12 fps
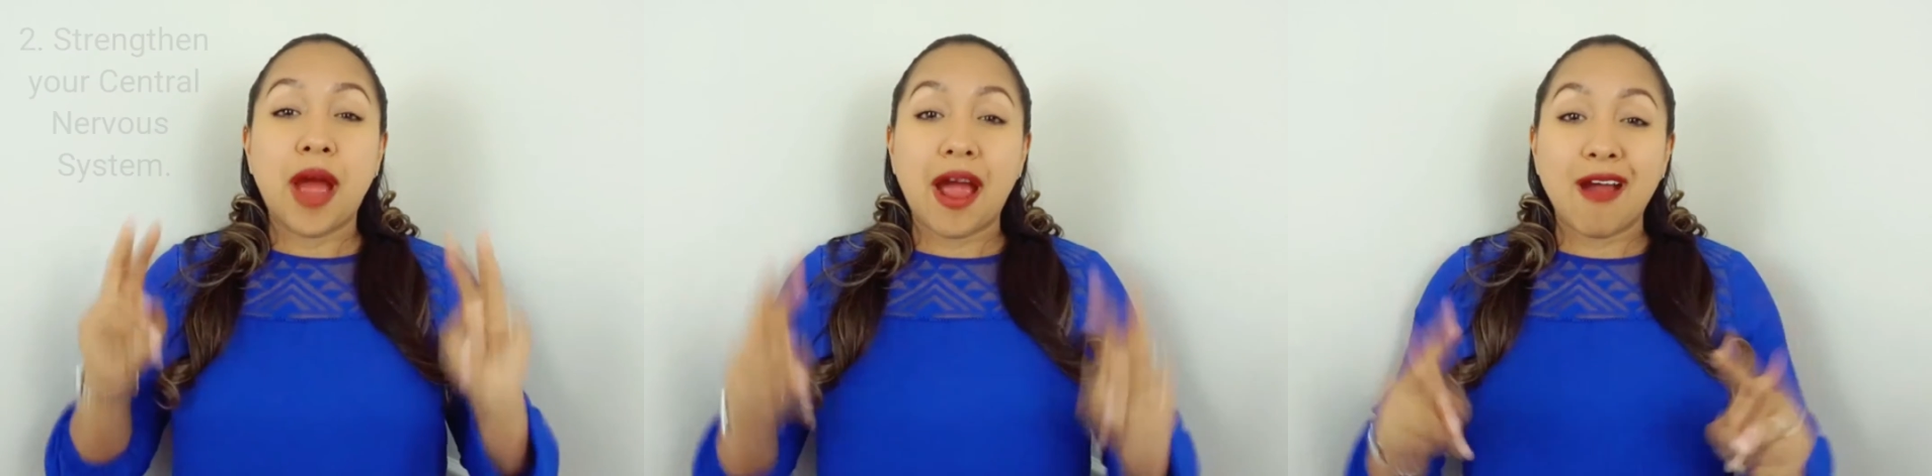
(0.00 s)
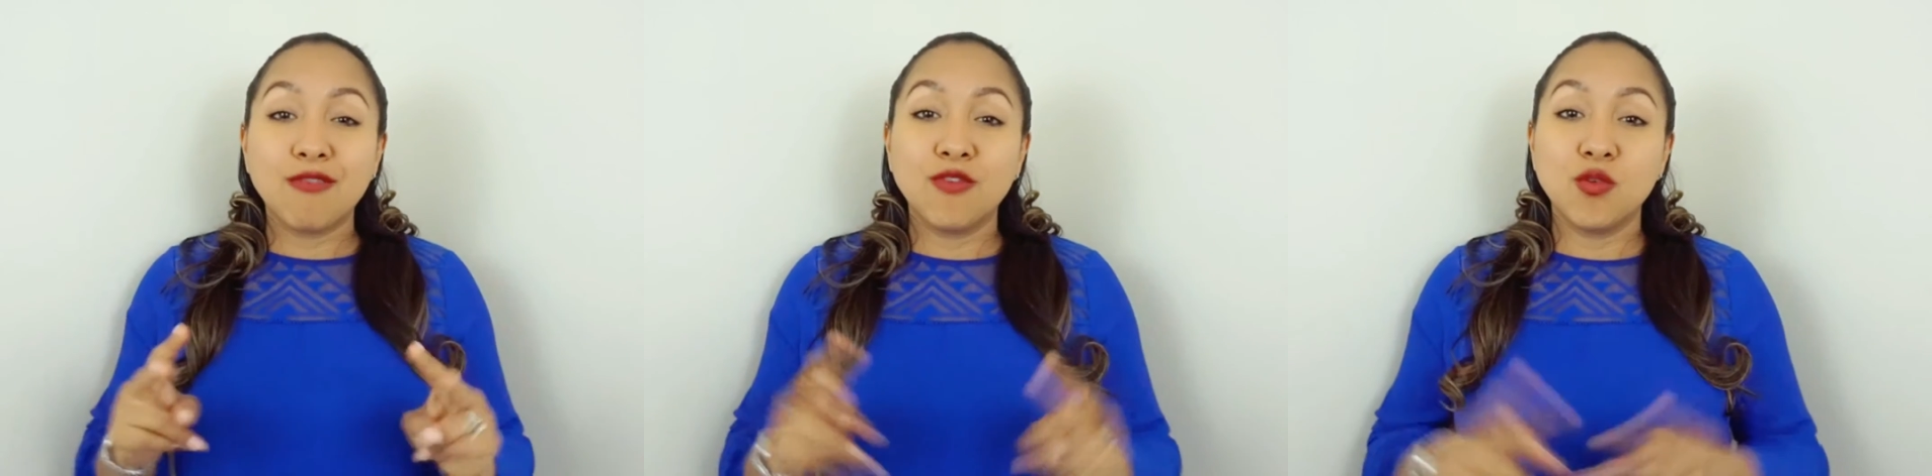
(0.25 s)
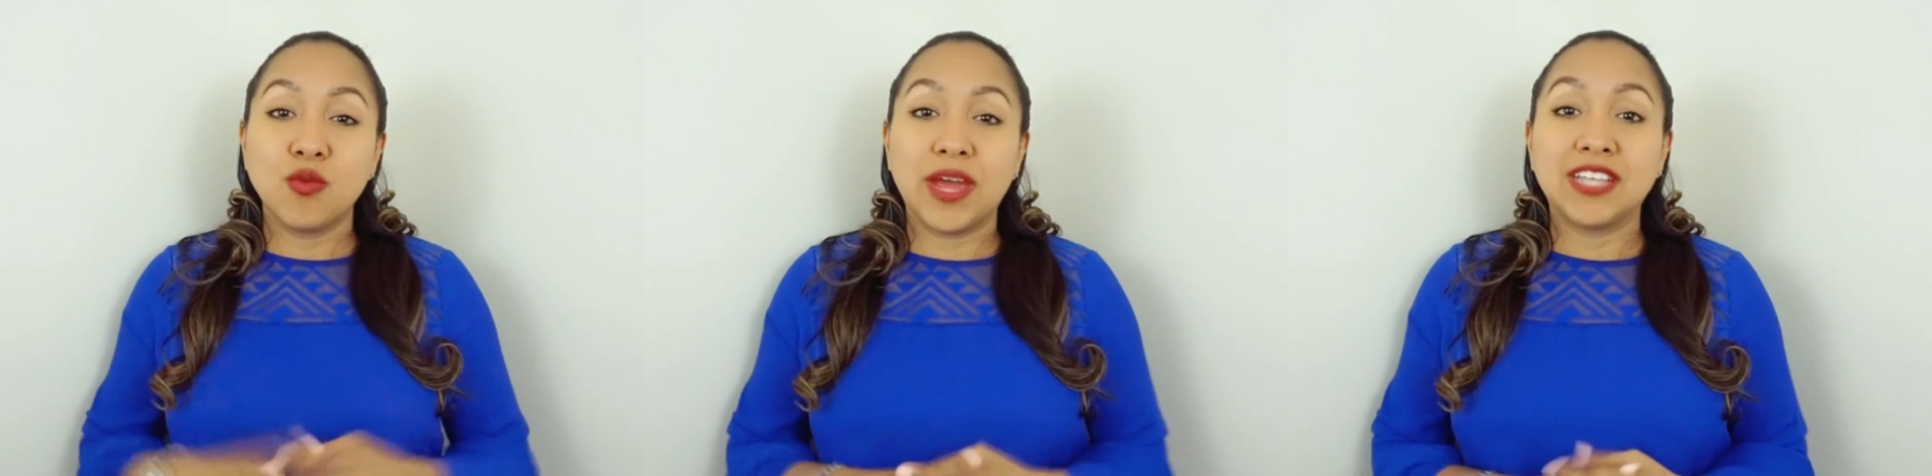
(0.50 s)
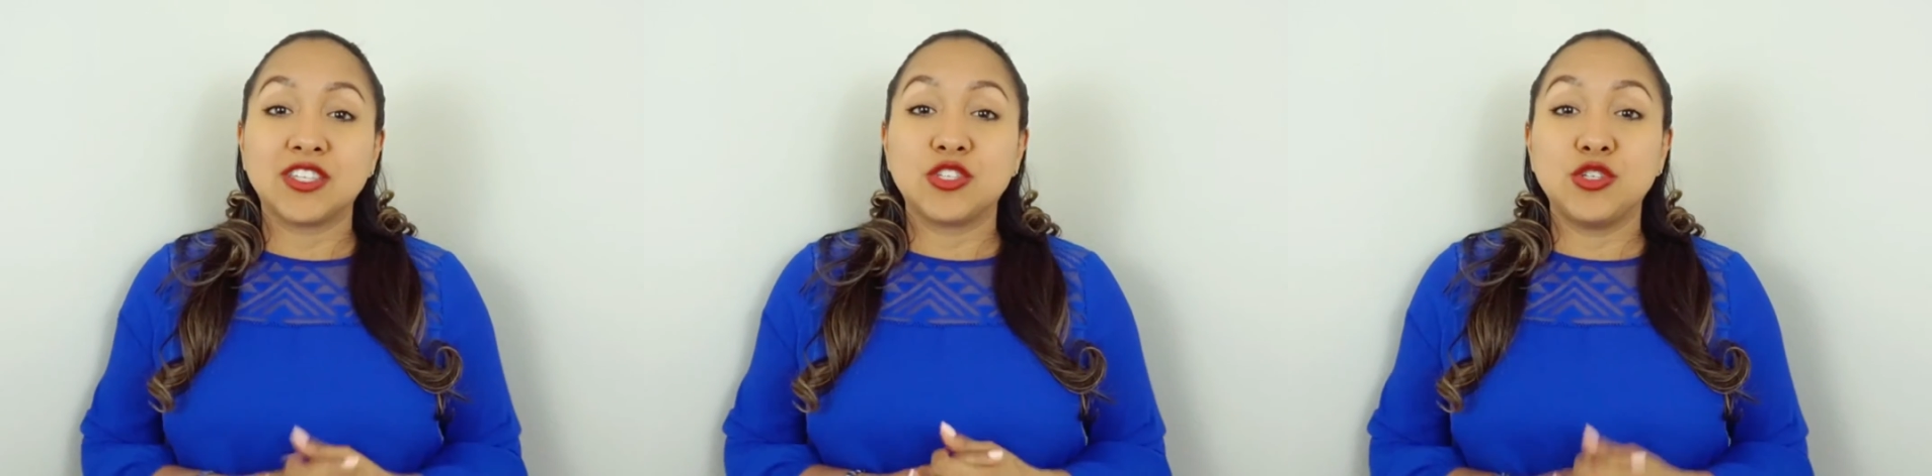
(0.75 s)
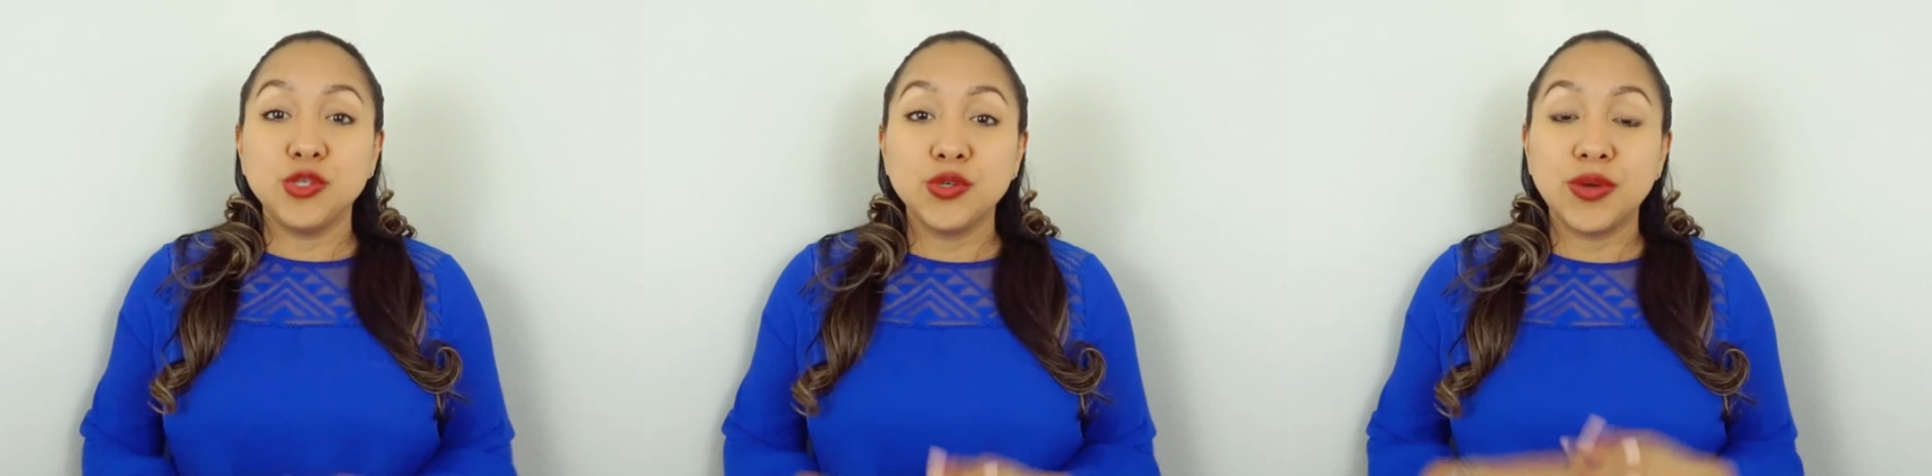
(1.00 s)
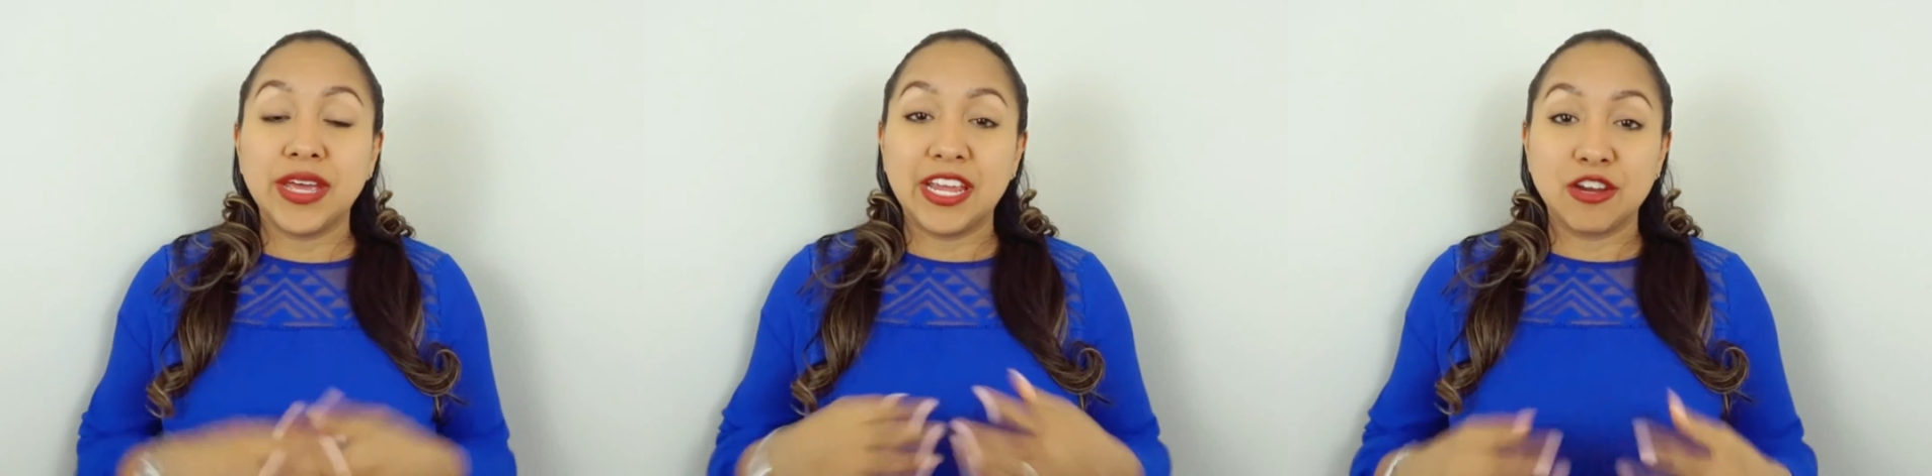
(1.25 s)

powerful ways to